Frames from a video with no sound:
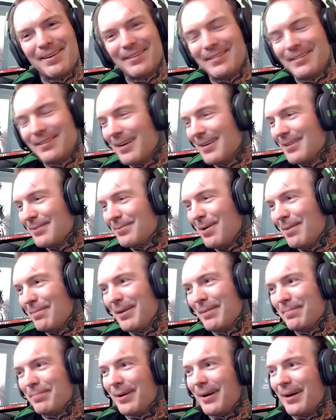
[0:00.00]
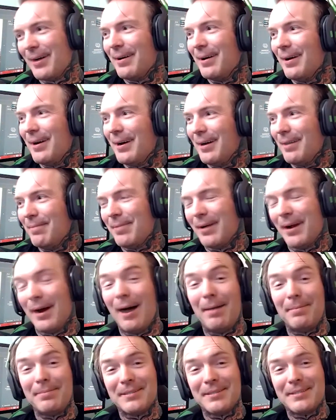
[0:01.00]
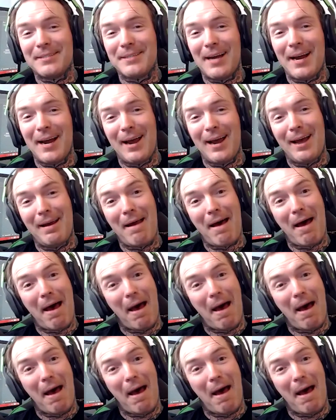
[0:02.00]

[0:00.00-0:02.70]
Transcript: as you guys want me to play. But I'm just sad.